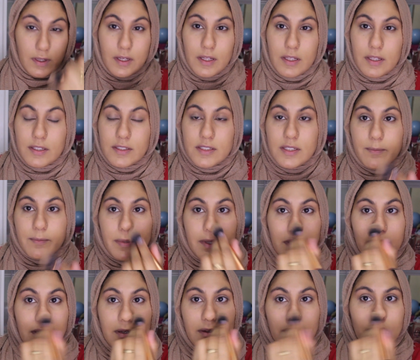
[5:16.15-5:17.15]
and the tip of
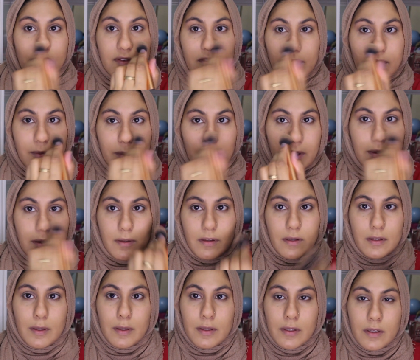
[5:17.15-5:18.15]
the nose as well.
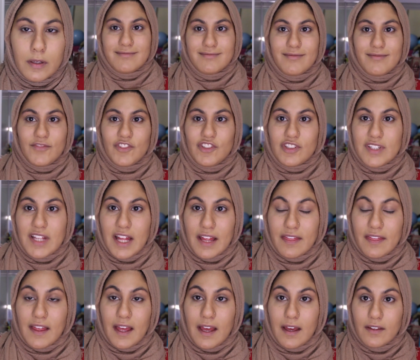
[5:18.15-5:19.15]
Just
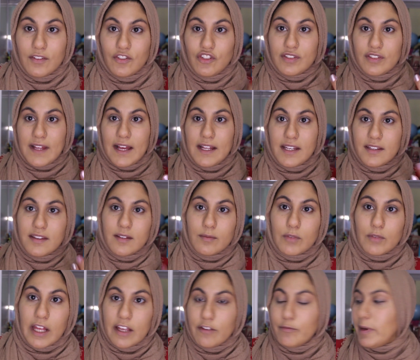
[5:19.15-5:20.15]
like that, it's just added
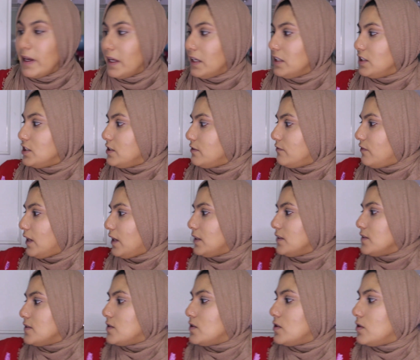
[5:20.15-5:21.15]
some life back into your
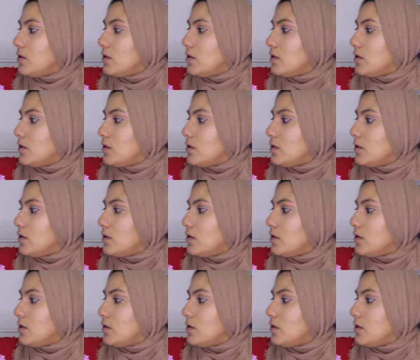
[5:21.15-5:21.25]
face.